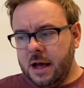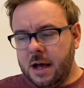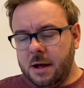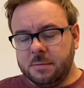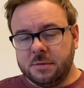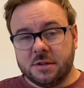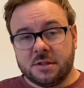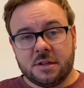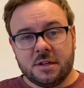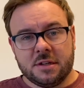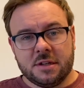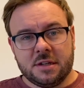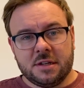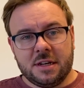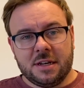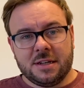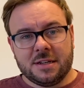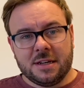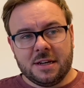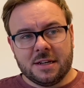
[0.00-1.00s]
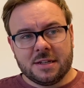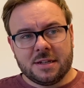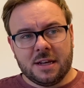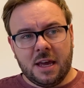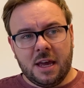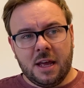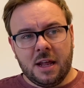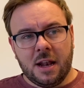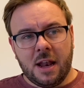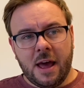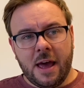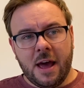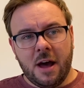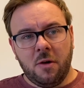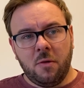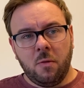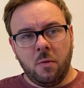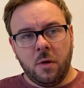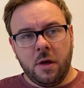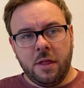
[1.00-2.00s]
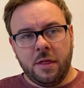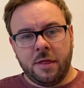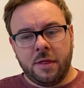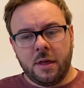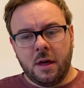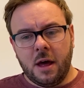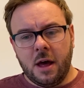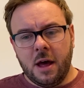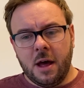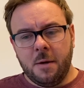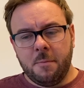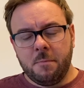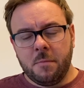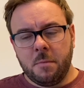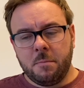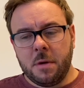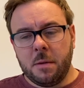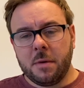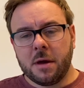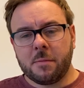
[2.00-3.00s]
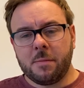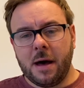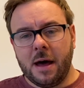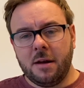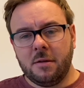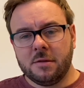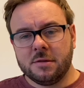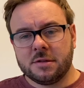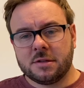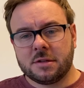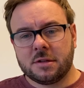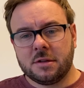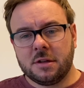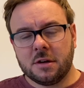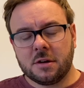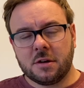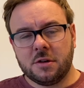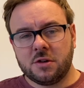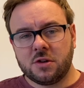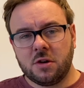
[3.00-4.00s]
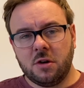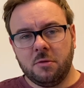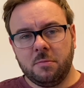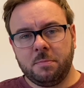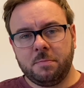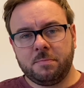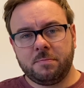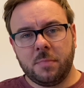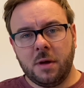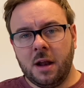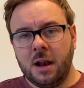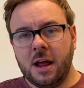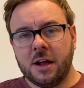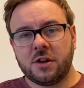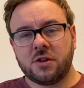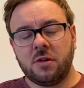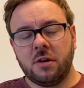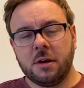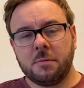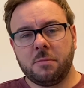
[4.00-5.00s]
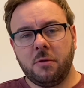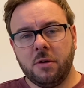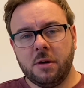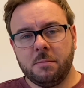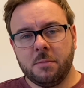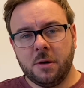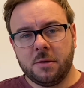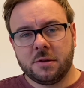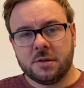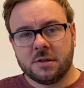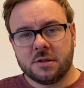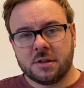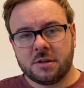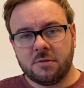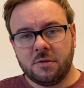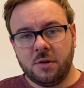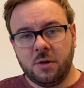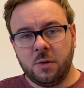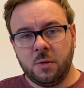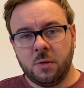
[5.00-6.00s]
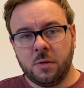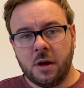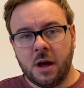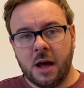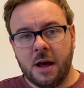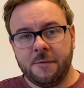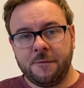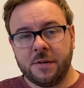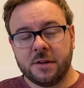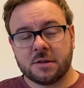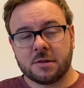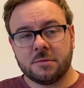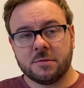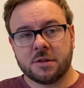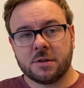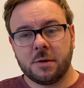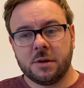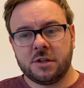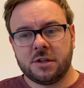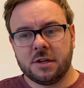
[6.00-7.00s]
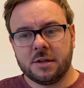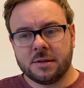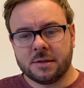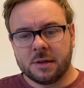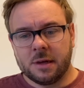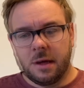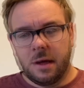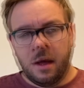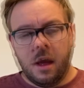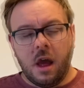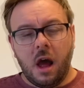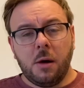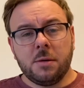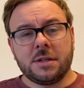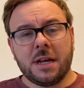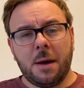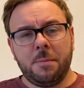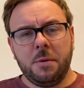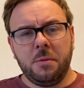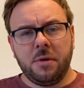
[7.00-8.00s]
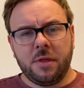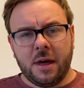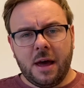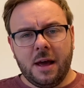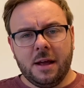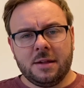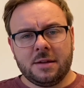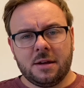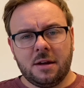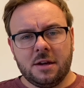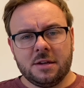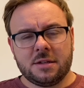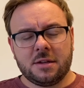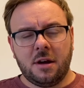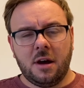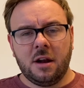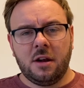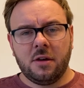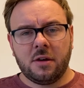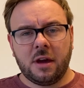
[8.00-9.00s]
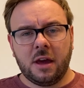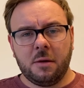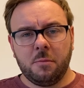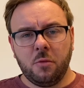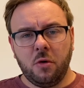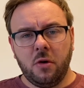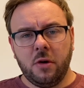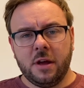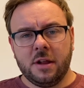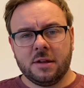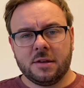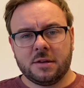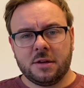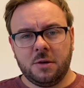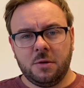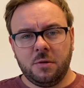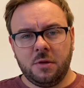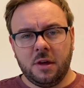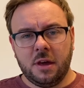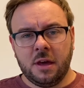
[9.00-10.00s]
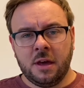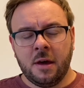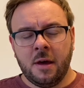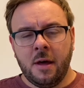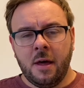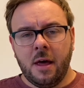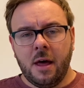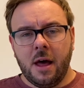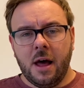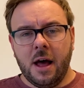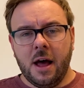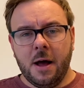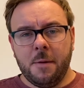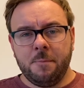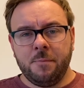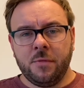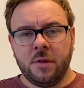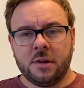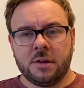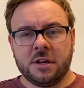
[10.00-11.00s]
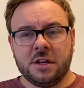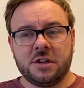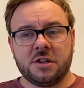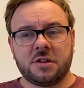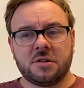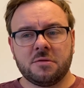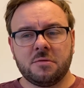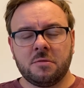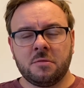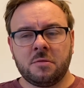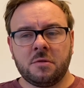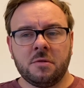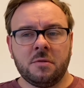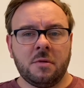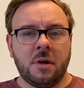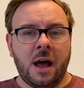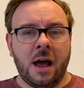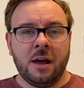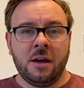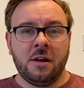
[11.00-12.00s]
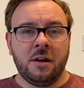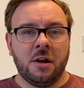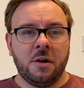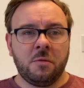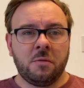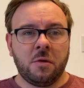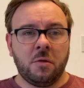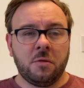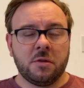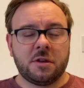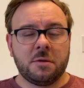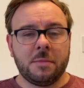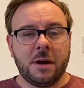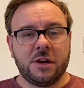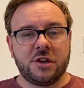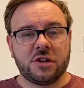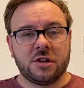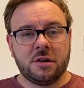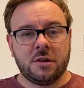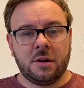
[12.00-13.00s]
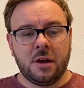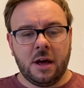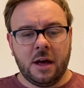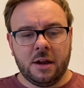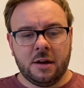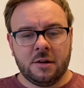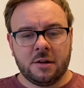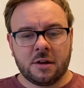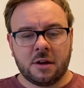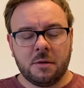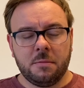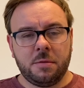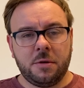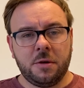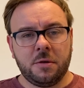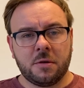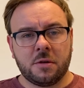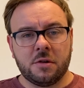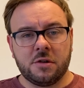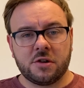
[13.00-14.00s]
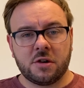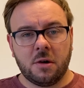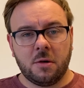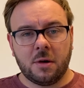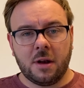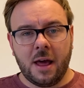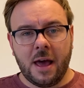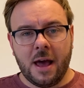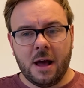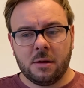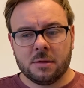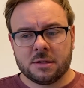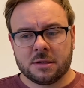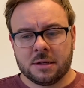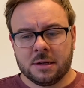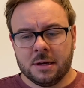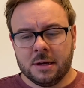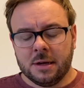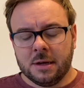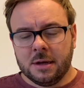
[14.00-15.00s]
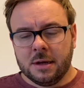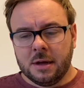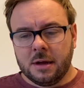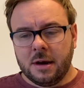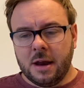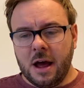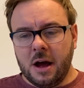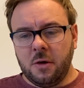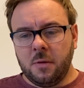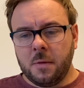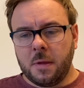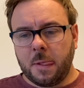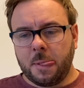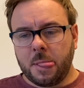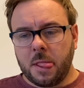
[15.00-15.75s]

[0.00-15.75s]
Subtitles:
just as a DCC layout with mimic panels that control electronic point motors through physical switches. I was happy with that until I started looking more into the digital, automation and compute controlled layouts. Now,